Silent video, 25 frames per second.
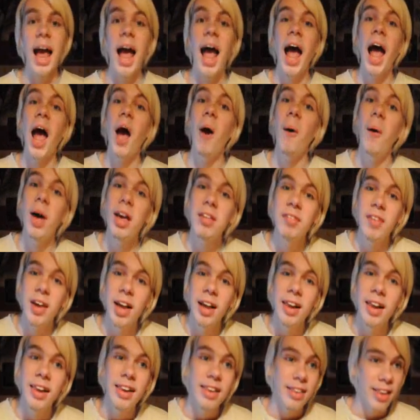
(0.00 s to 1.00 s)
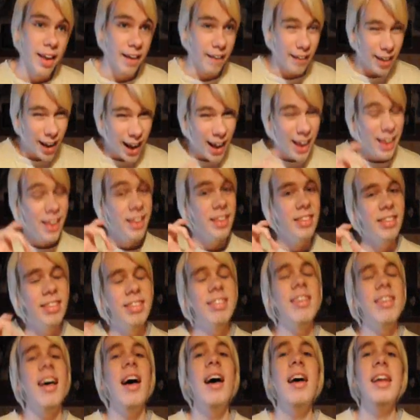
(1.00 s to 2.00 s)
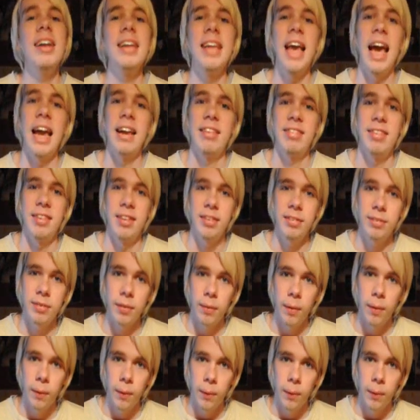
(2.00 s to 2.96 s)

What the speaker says: However, there are certain cases